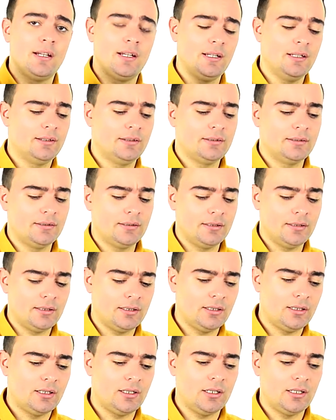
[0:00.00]
It
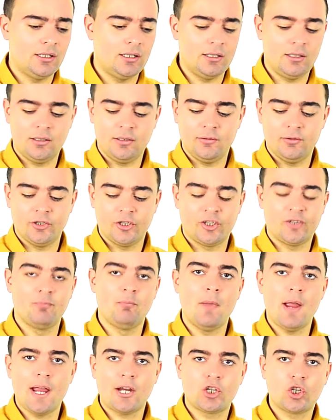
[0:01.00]

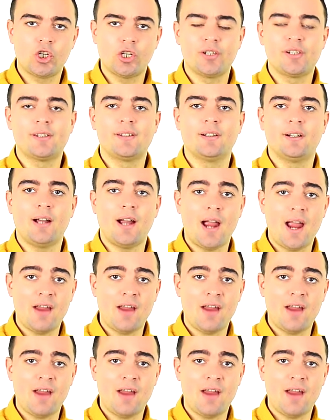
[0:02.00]
smashes the